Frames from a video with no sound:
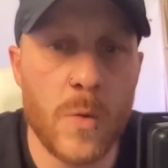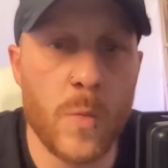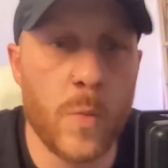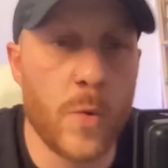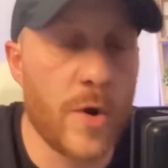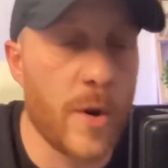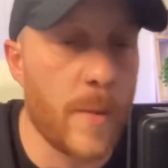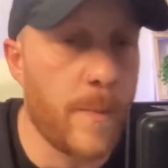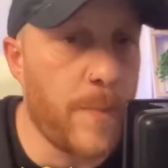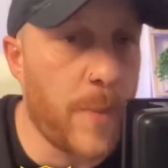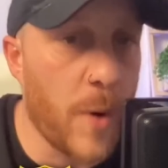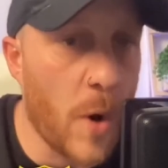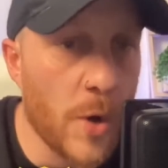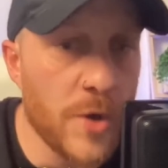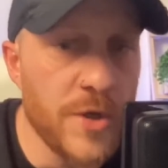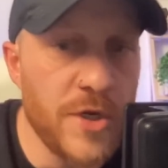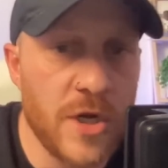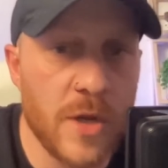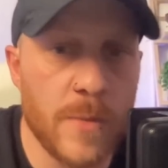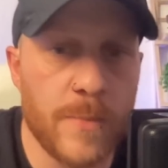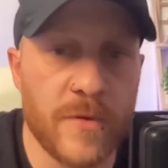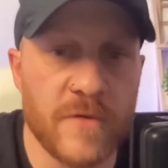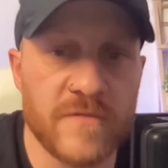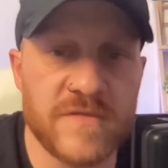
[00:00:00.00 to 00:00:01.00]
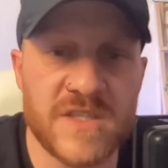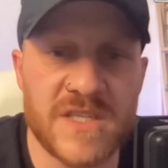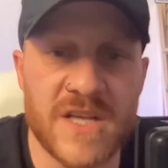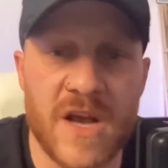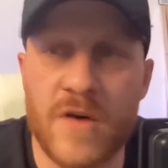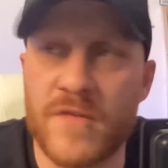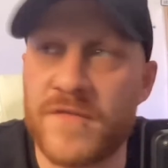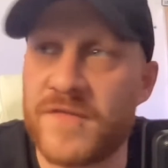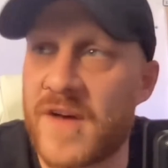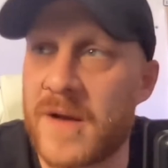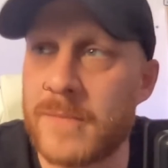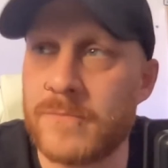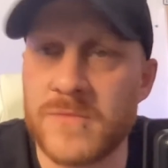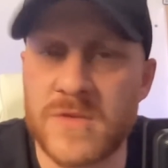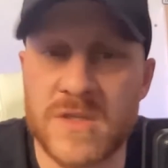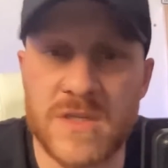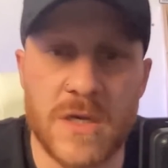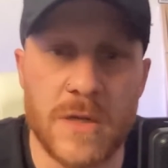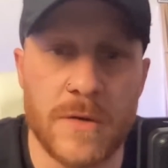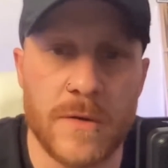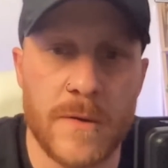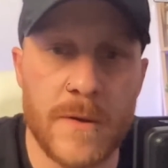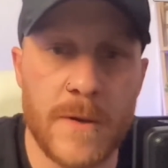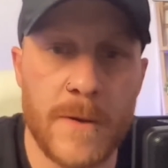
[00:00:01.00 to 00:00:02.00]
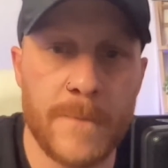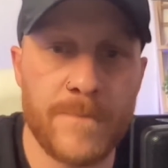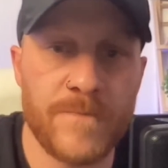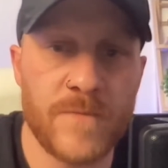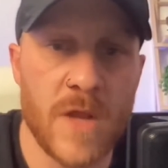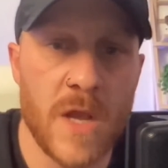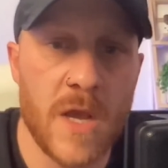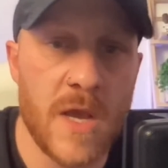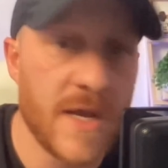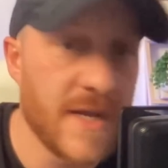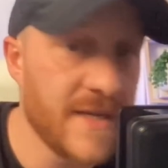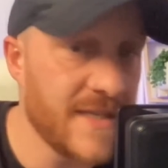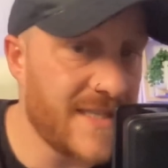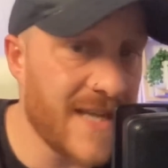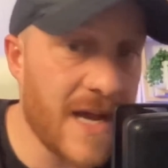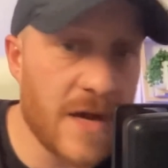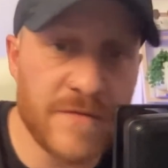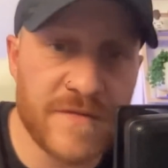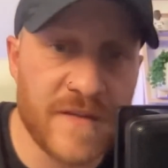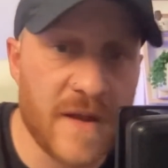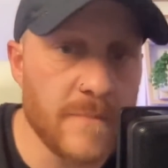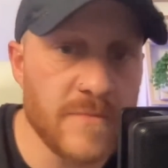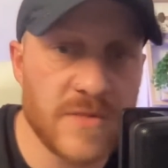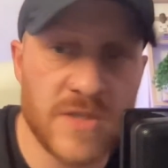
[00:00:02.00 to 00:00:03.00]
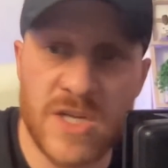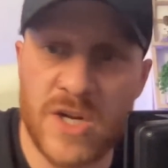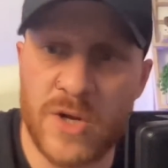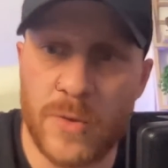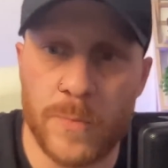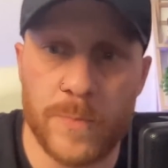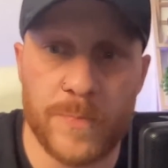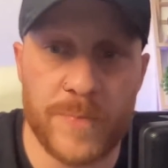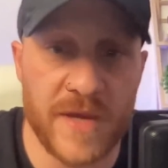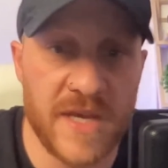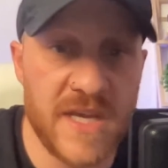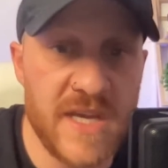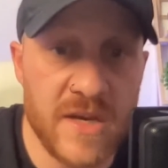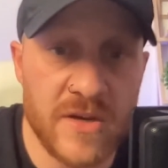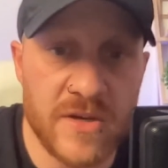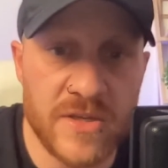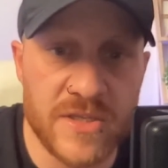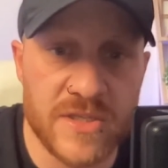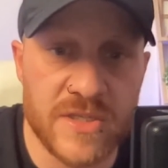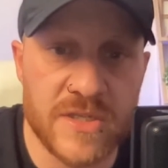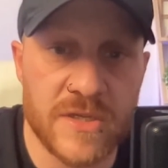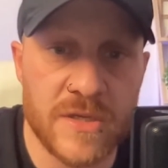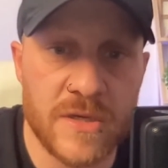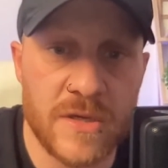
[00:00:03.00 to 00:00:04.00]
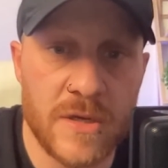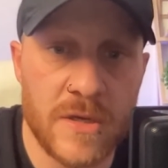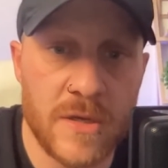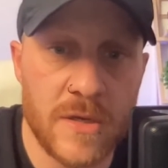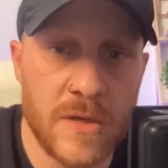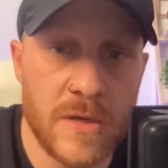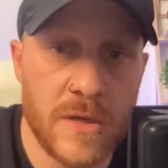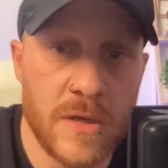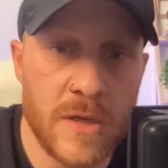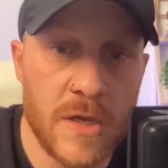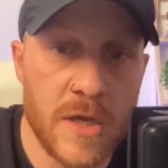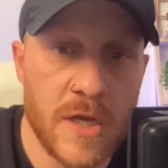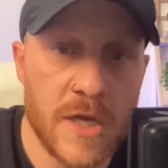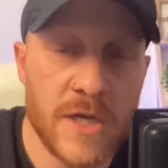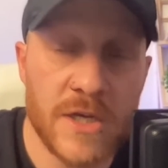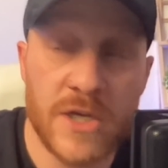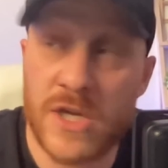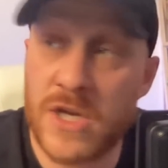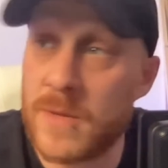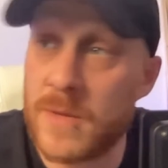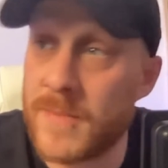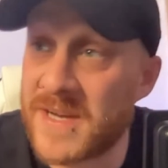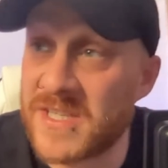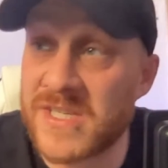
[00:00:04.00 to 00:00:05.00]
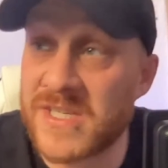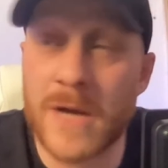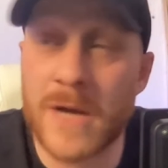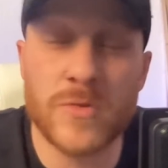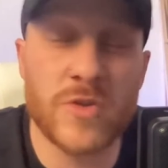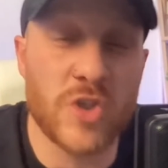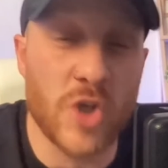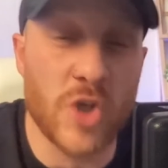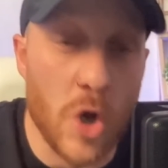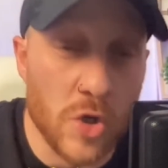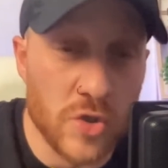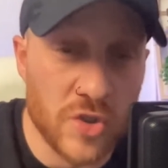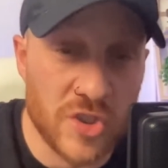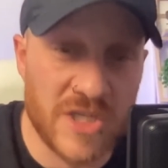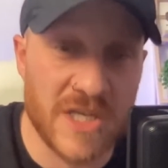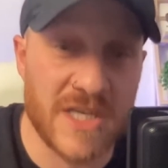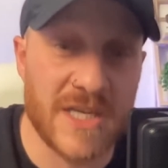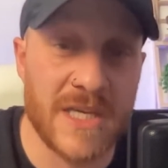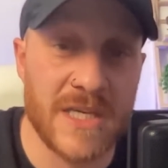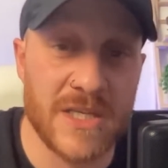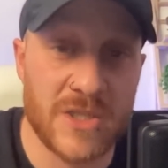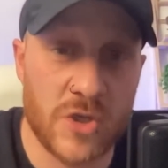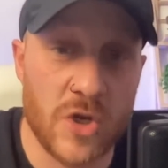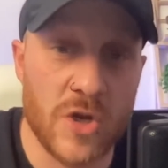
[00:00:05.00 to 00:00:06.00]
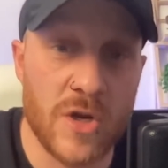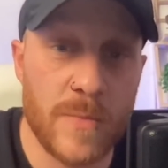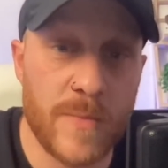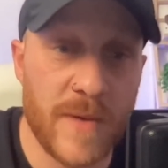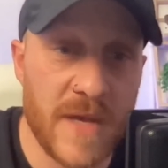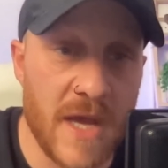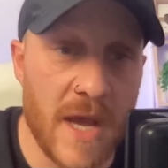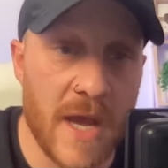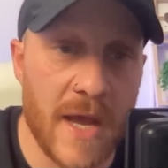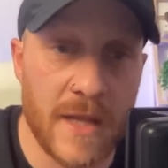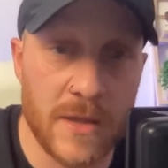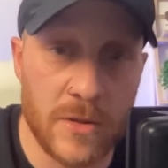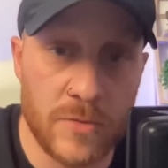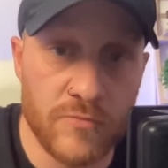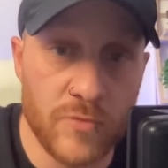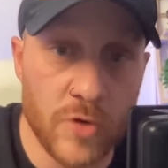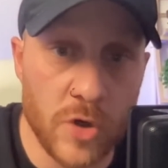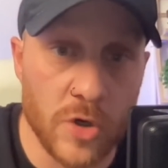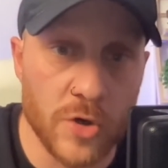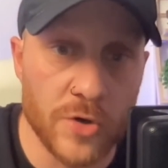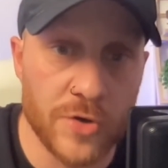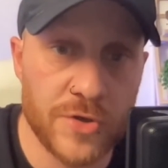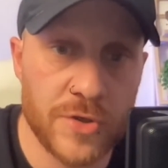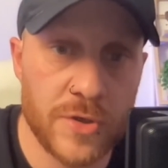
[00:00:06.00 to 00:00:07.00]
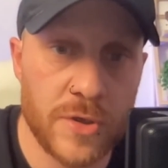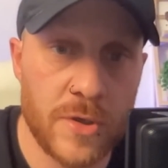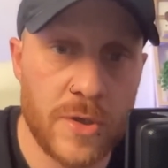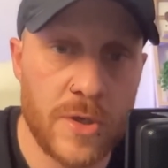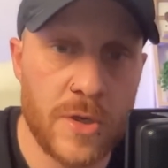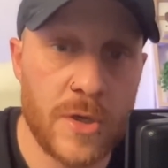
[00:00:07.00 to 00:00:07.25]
We're a point above Southampton. Southampton will beat us. Can you imagine how toxic it's going to be at Elm Road?